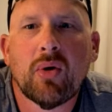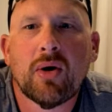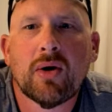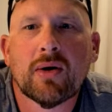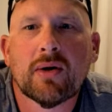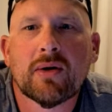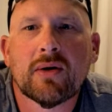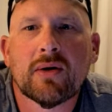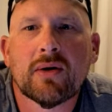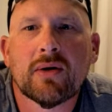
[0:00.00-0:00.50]

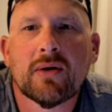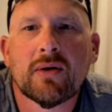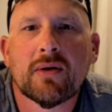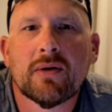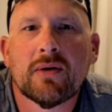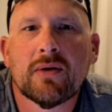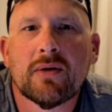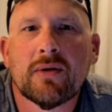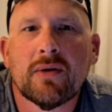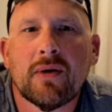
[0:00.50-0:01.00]
Park,
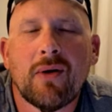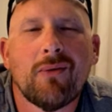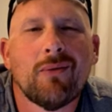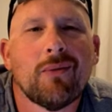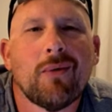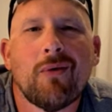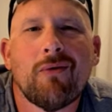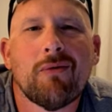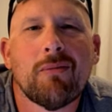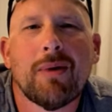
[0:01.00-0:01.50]

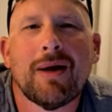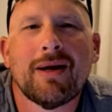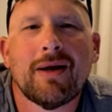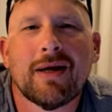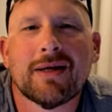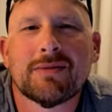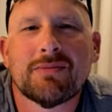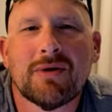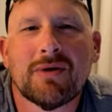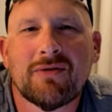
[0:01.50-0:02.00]
over by
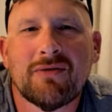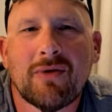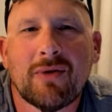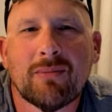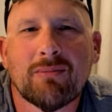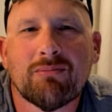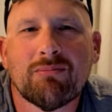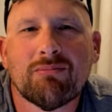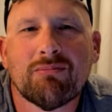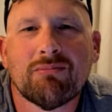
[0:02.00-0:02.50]
Knott's Berry Farm.